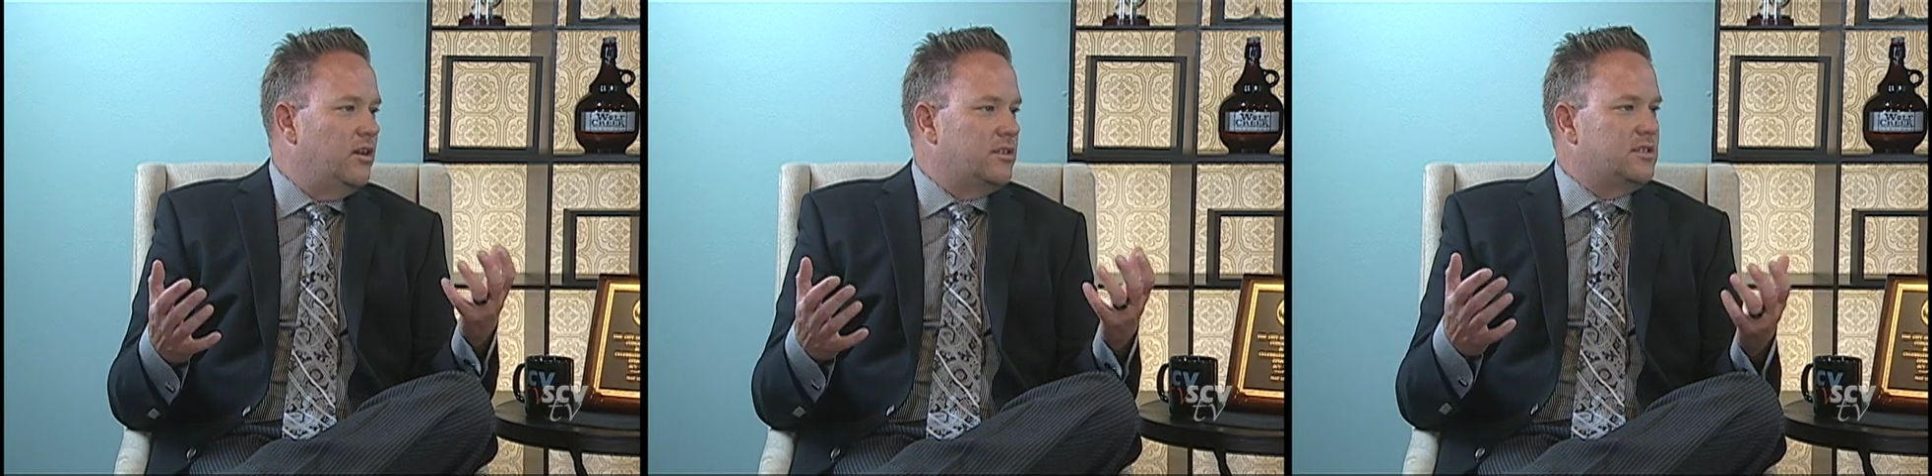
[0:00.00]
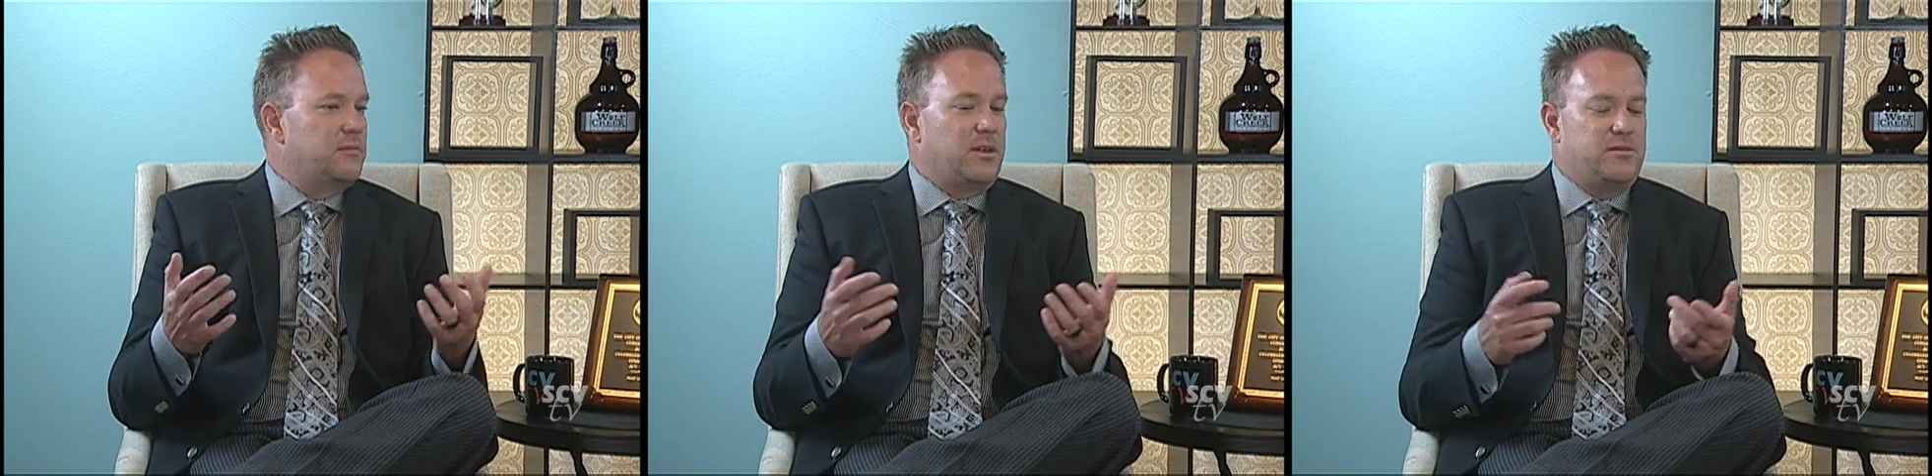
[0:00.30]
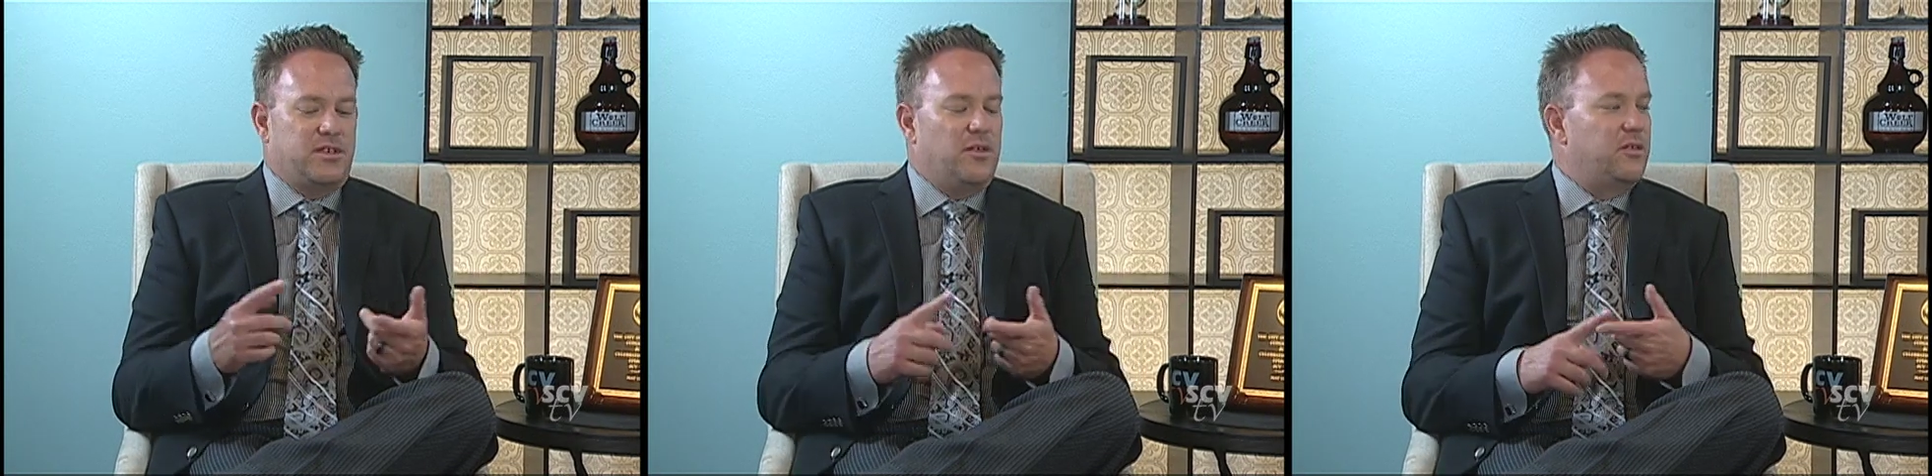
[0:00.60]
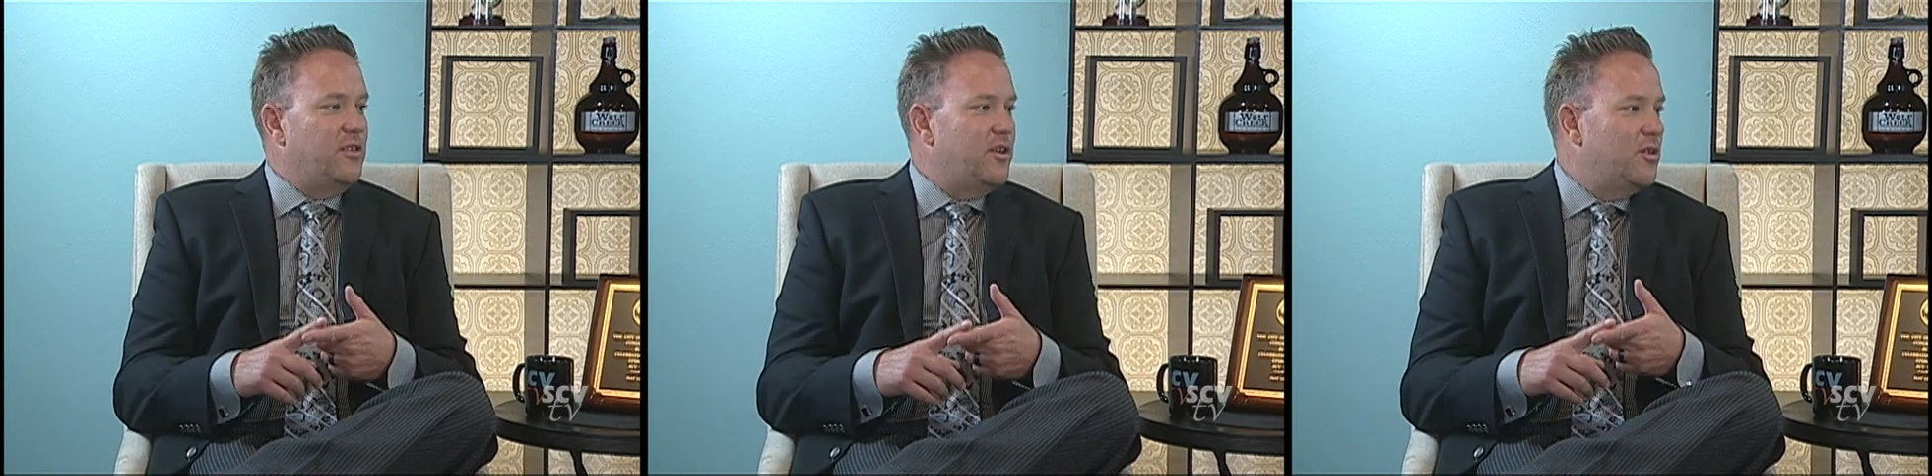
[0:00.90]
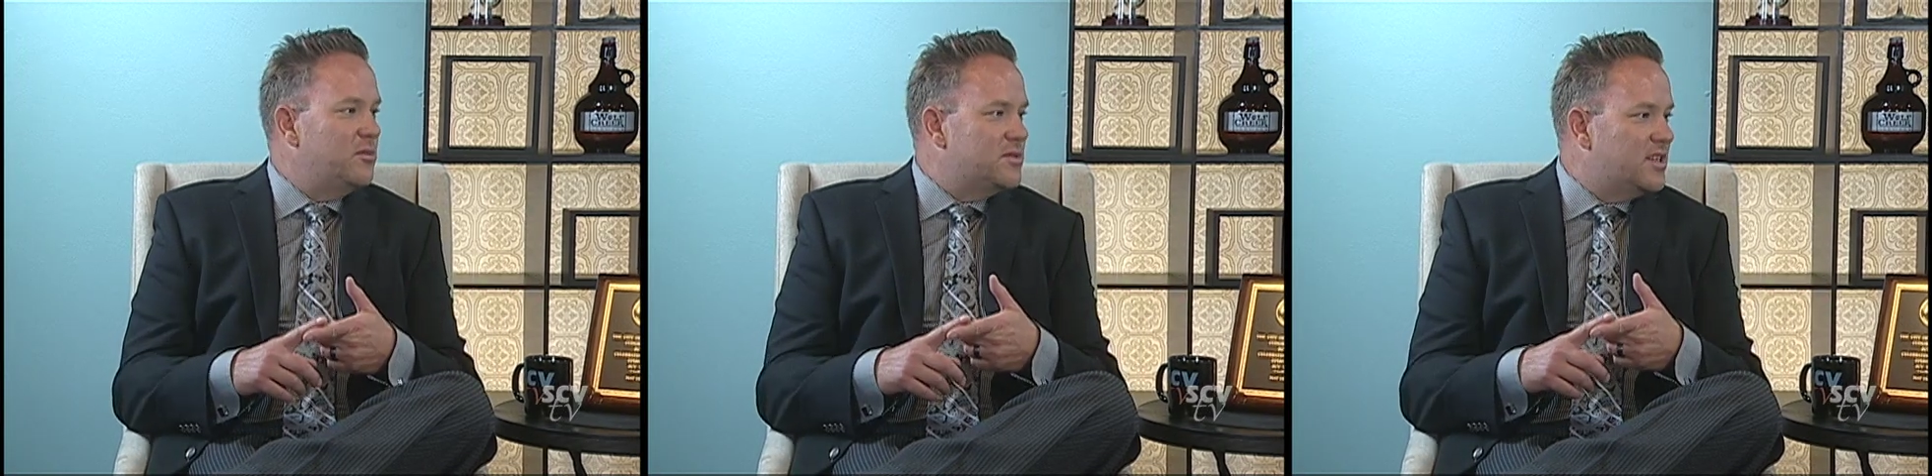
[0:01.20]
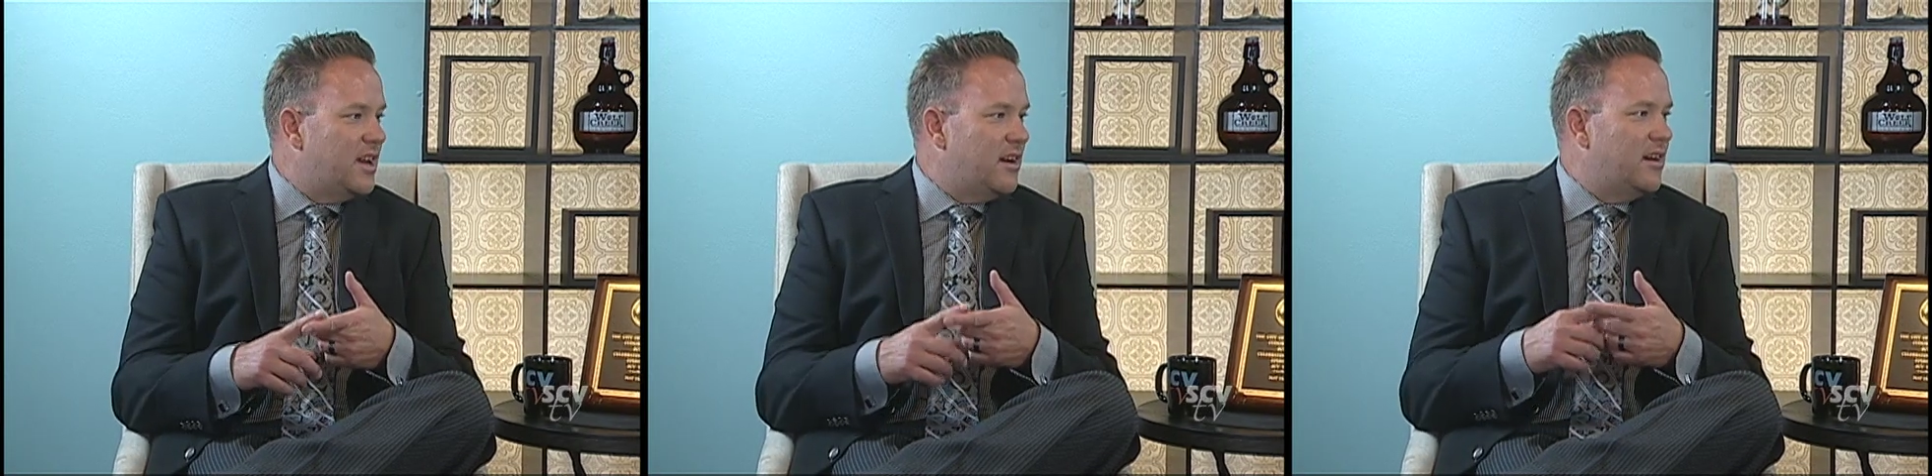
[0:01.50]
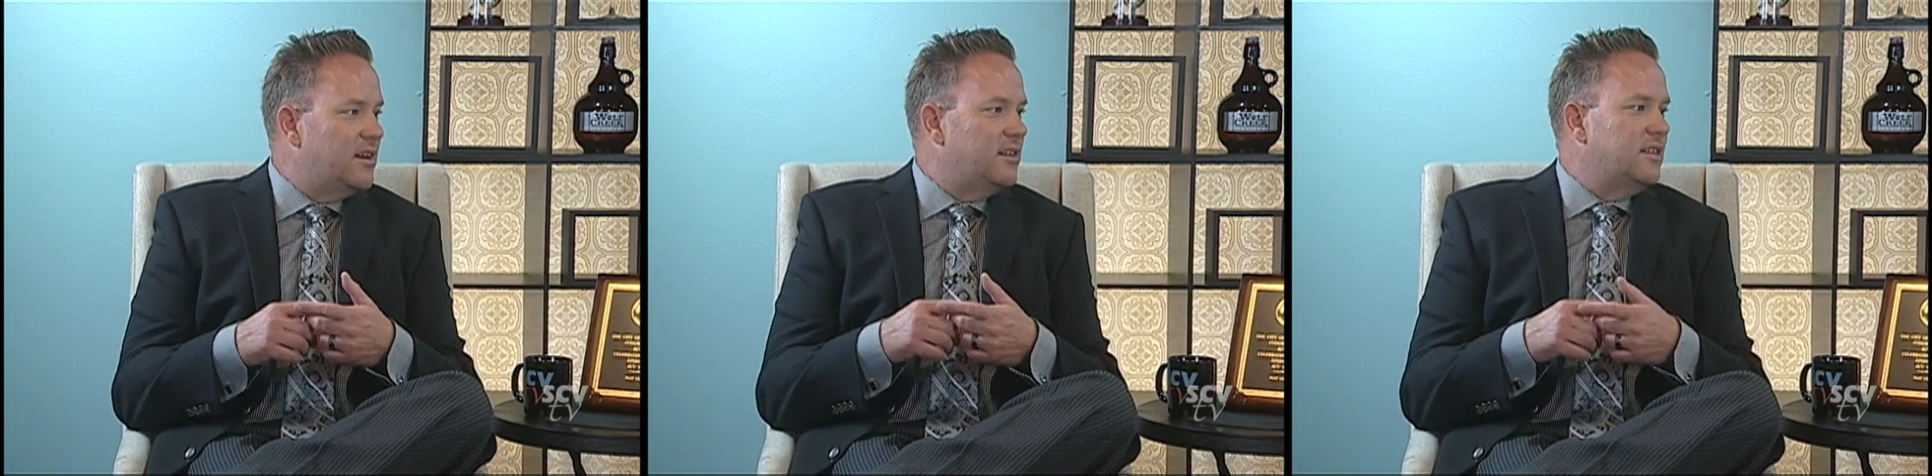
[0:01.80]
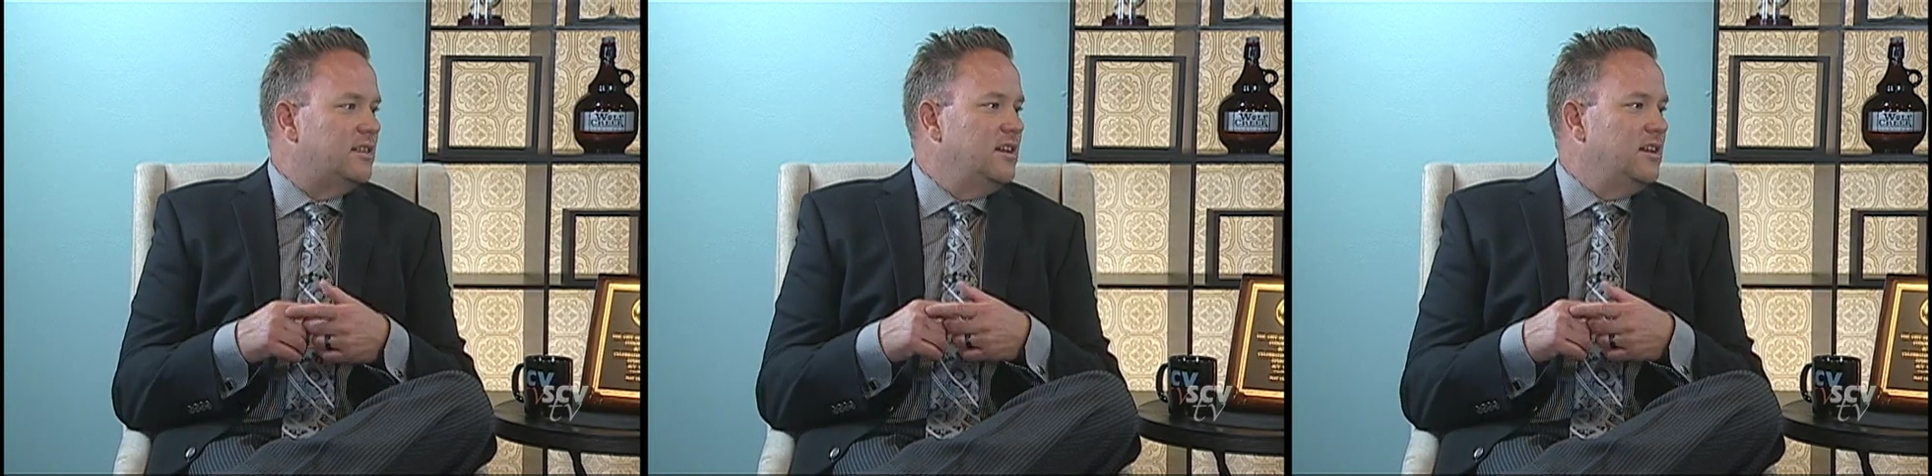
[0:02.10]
Sometimes the owner of the home's there, and